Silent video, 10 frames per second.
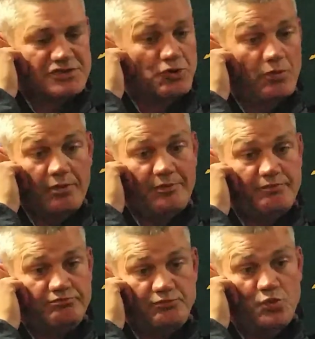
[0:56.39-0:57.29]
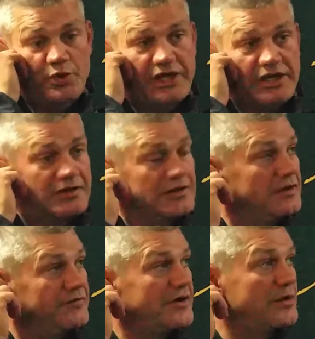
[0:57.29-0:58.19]
It's a normal
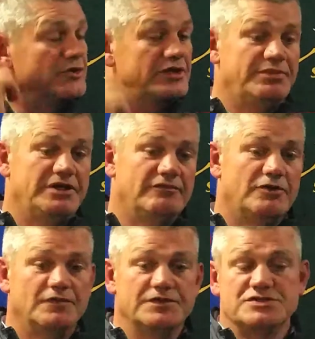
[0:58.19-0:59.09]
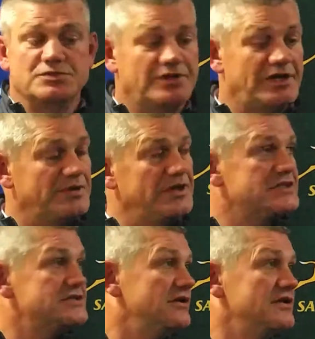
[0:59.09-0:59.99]
week. If I'm going to be involved in Super
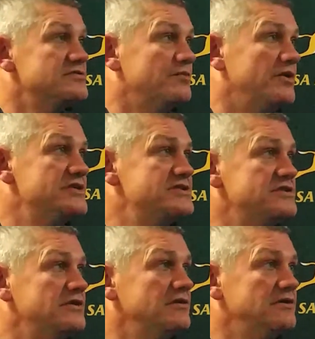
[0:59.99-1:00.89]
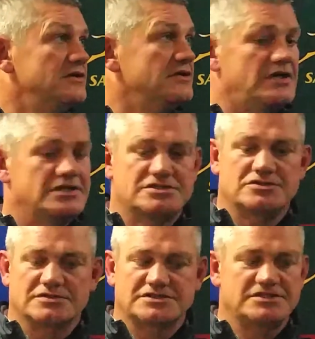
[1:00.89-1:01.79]
Rugby next year, that's not my decision,
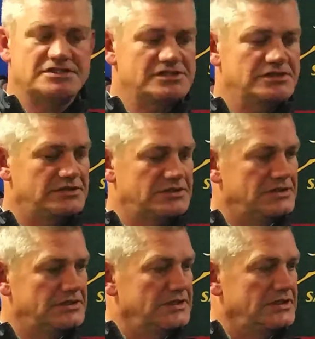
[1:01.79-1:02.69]
it's John's decision.